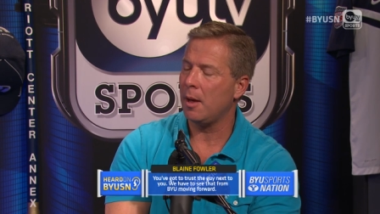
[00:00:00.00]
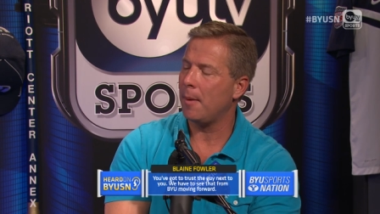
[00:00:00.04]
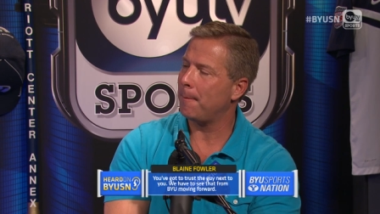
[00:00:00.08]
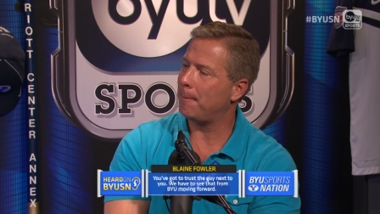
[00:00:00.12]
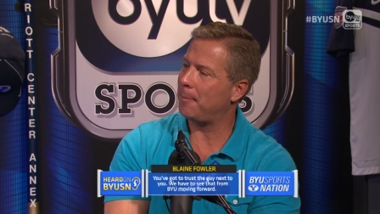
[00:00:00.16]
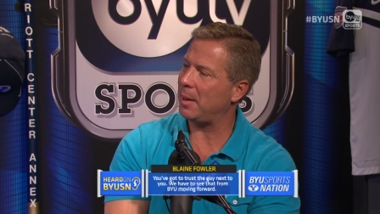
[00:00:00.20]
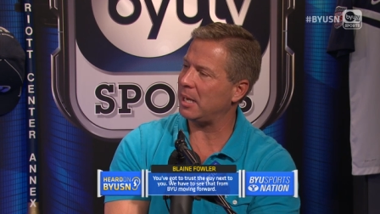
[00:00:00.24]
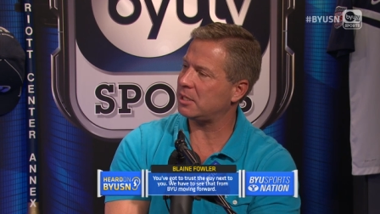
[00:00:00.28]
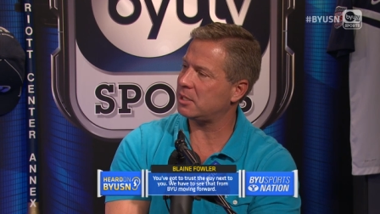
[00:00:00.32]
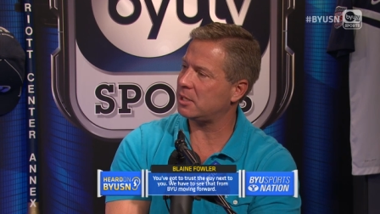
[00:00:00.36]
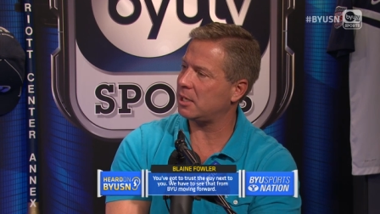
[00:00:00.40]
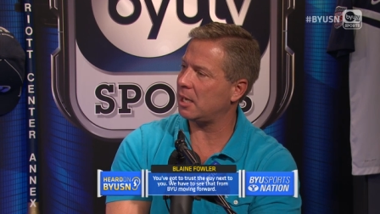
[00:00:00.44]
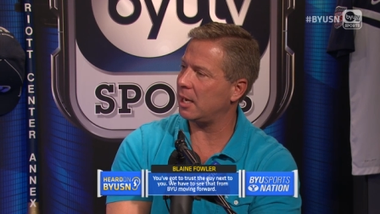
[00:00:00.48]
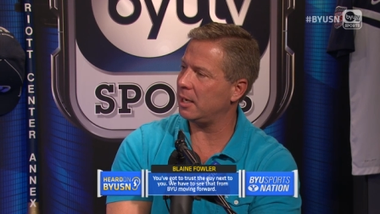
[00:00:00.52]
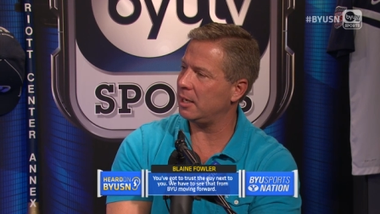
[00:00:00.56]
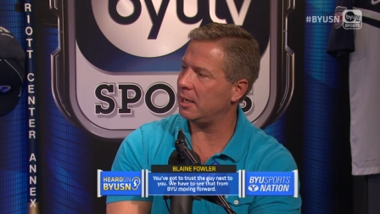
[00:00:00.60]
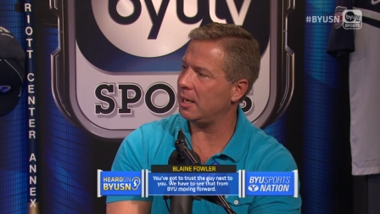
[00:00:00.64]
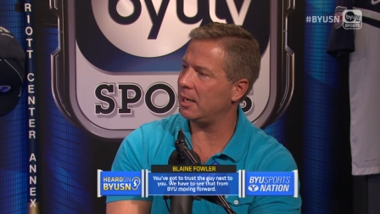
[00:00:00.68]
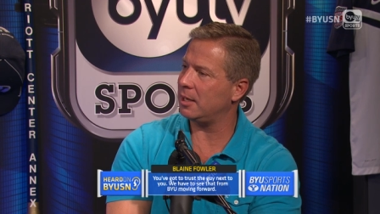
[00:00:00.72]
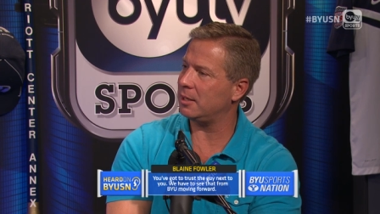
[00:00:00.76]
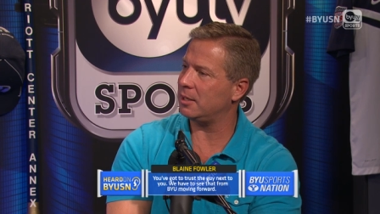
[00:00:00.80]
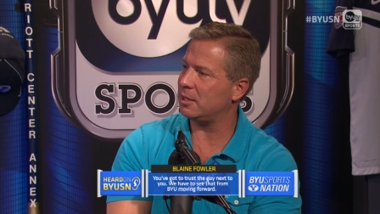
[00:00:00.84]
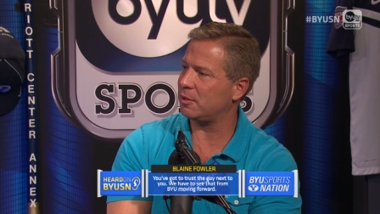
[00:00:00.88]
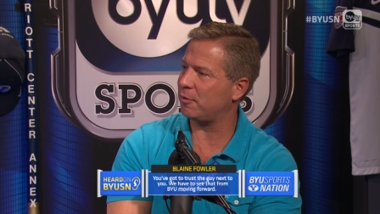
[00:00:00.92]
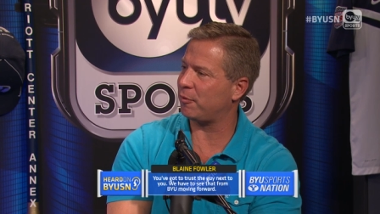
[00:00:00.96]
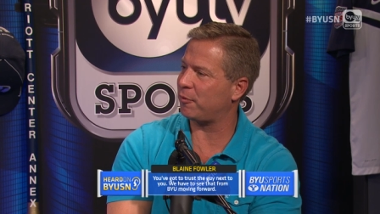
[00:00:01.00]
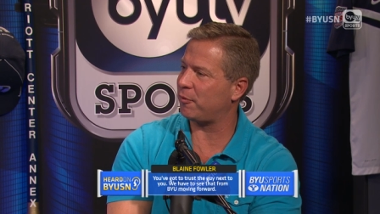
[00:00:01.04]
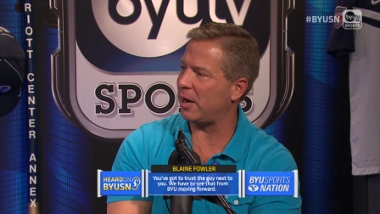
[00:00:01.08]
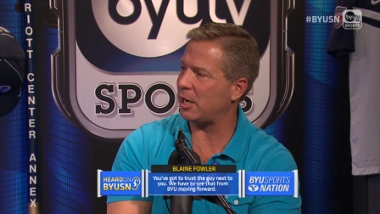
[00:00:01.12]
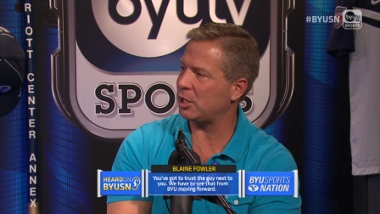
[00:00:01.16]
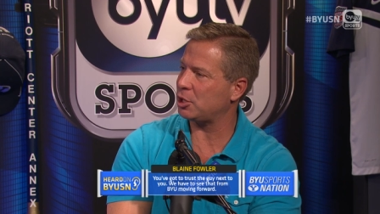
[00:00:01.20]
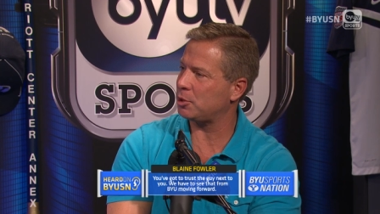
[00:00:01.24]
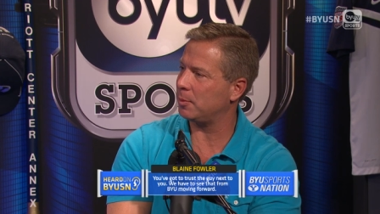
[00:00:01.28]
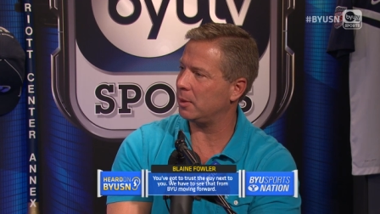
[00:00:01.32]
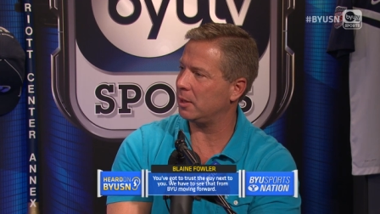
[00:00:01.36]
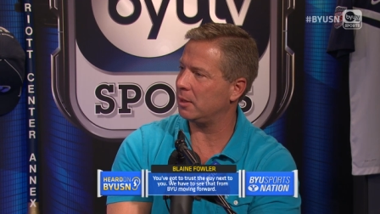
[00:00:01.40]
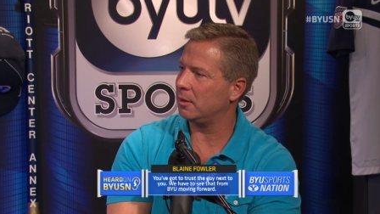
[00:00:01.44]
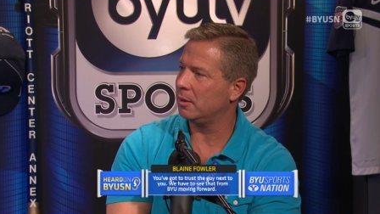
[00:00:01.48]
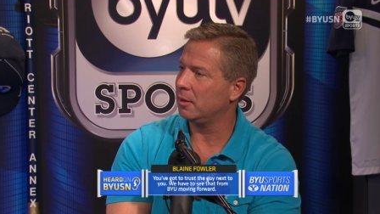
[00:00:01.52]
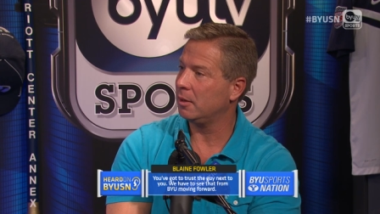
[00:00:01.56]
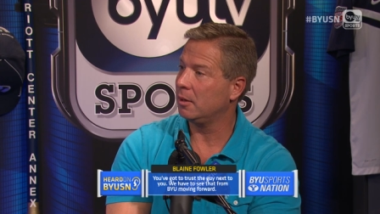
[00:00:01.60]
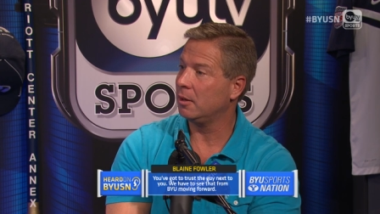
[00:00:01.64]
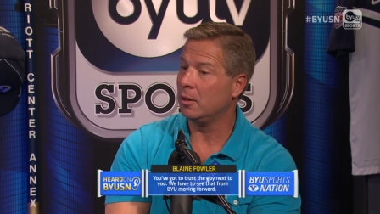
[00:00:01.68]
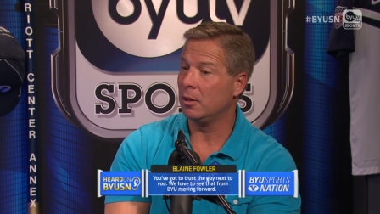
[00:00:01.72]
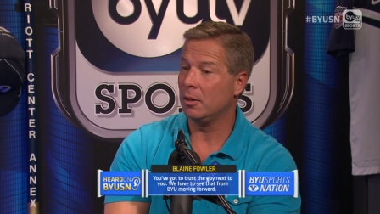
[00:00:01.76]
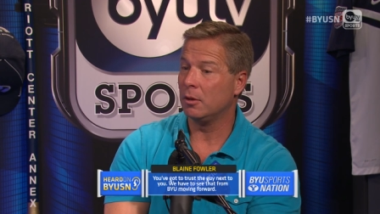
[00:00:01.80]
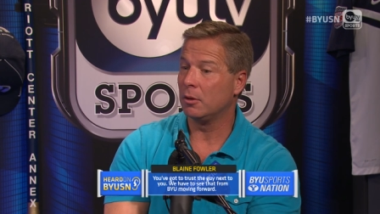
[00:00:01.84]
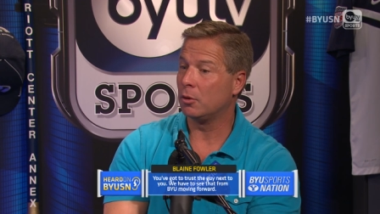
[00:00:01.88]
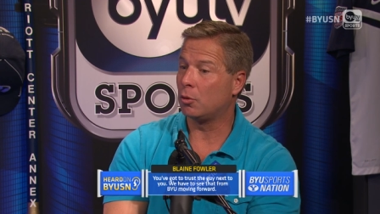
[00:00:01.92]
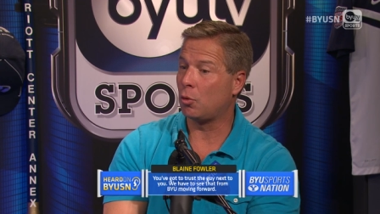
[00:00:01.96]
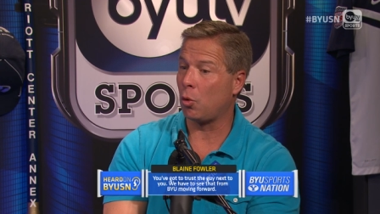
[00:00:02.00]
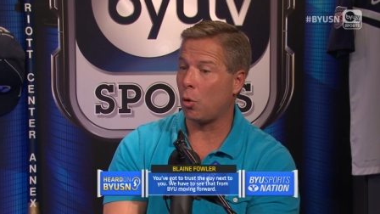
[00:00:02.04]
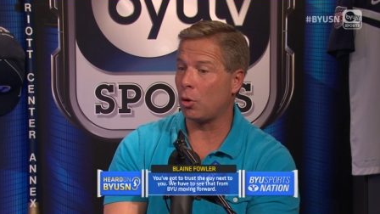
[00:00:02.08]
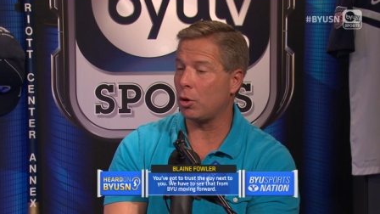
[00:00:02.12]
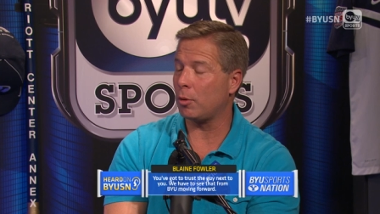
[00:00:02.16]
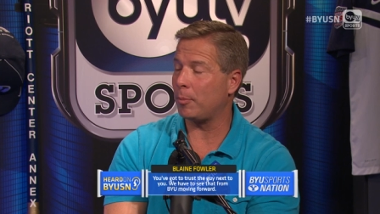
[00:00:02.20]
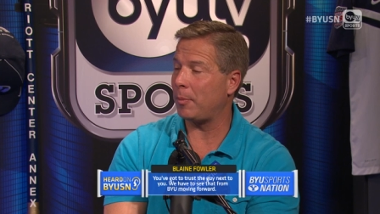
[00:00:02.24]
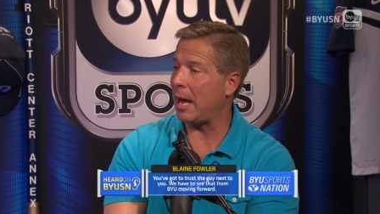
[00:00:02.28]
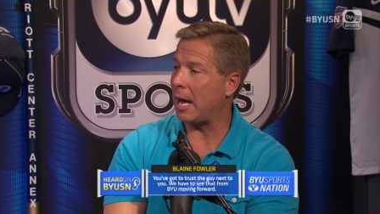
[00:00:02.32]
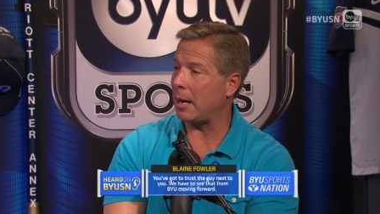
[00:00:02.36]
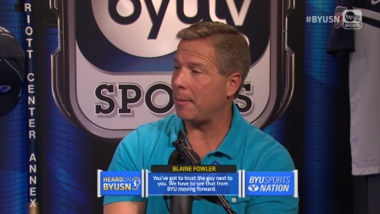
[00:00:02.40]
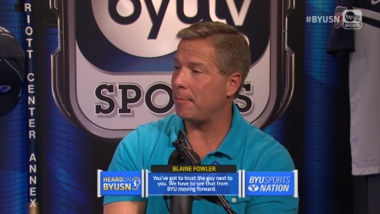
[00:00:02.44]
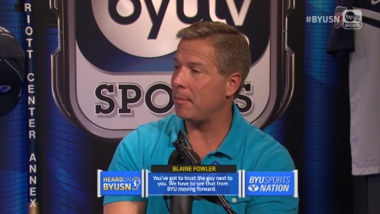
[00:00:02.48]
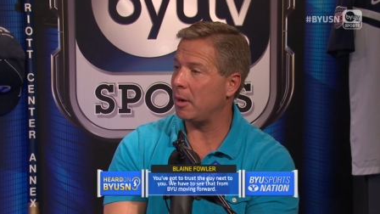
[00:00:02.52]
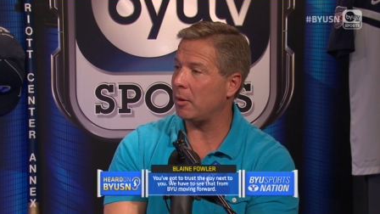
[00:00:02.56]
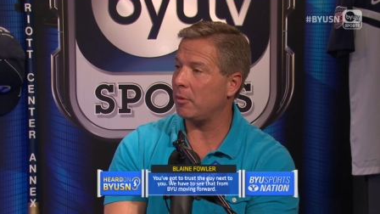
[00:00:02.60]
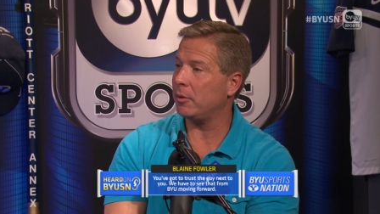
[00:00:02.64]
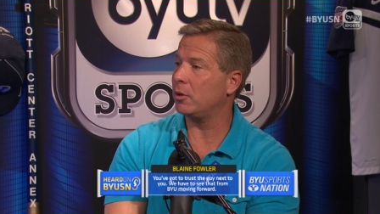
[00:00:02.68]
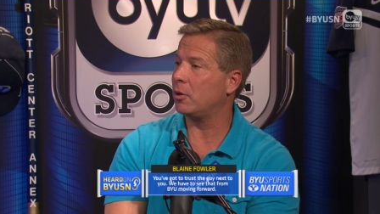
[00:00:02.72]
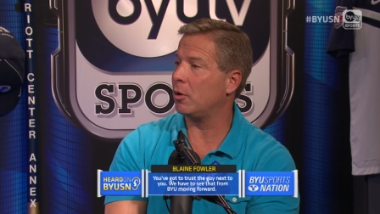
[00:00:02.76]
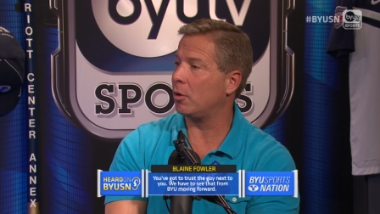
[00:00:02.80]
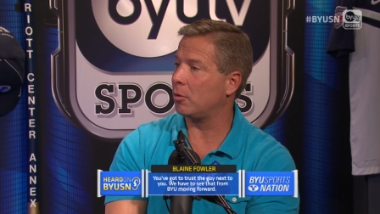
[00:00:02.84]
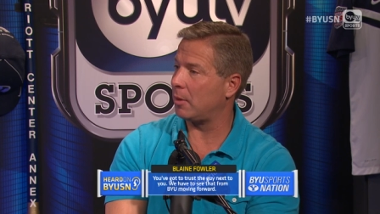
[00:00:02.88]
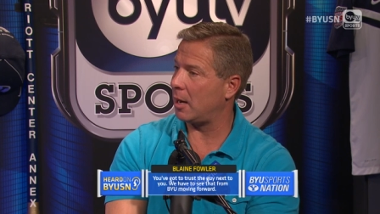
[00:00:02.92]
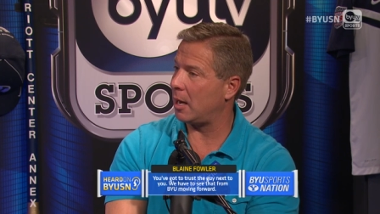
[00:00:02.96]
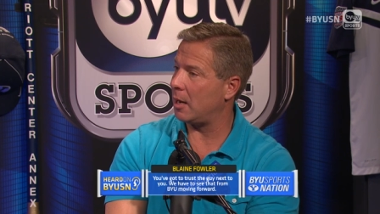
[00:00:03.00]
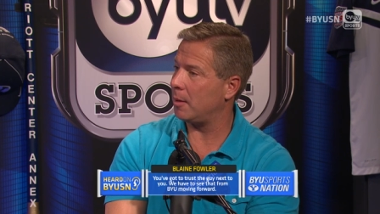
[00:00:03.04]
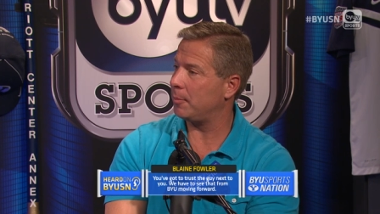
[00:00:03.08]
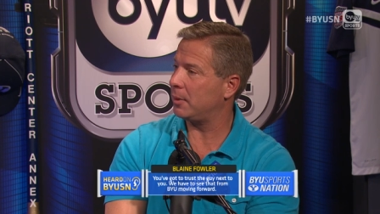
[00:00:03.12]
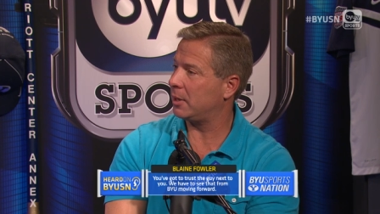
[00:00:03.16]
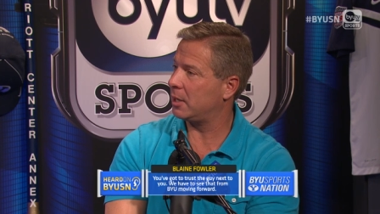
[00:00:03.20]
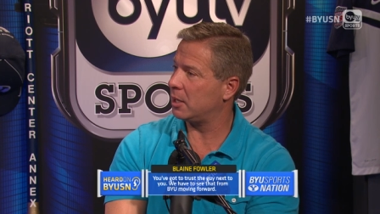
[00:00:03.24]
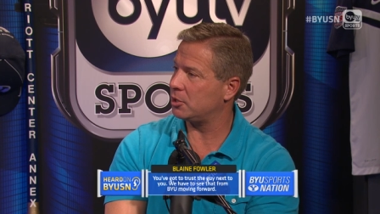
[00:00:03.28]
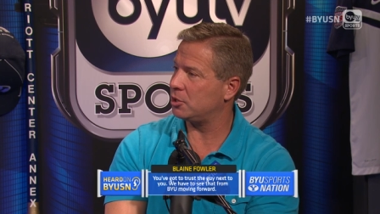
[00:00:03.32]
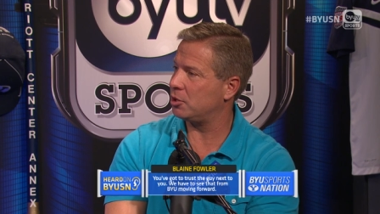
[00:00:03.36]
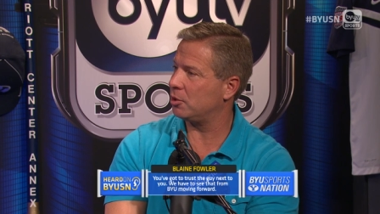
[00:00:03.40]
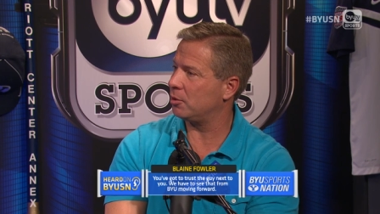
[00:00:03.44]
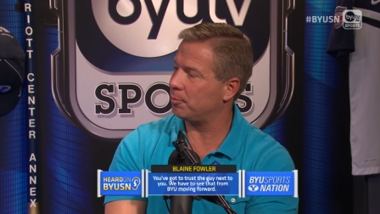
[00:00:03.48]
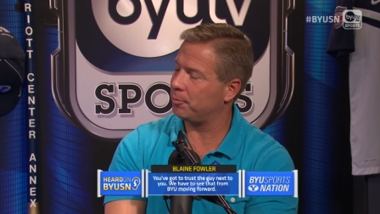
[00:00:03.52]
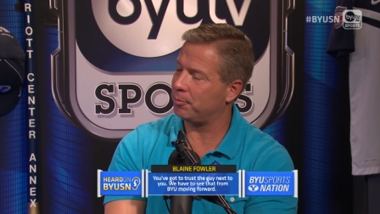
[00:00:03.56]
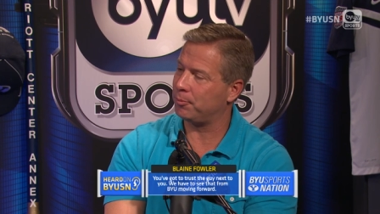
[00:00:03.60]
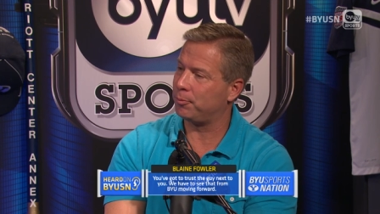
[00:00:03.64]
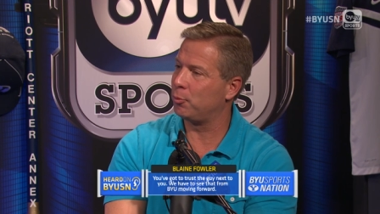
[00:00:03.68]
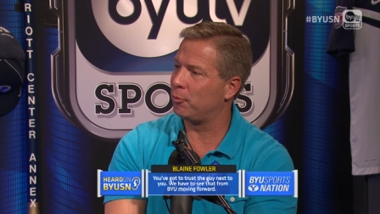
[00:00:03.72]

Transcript: best tight end is a freshman quarterback merry-go-round because your